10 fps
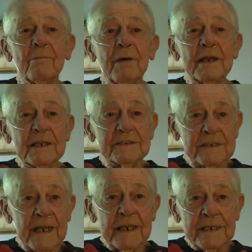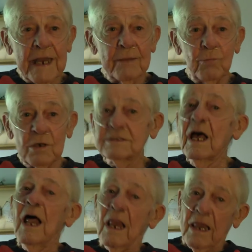but its nickname was
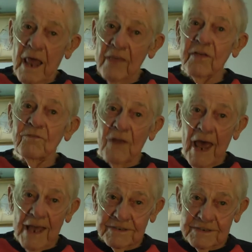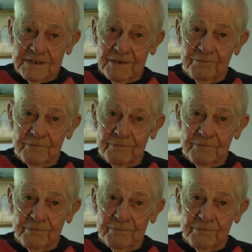Leather Flats,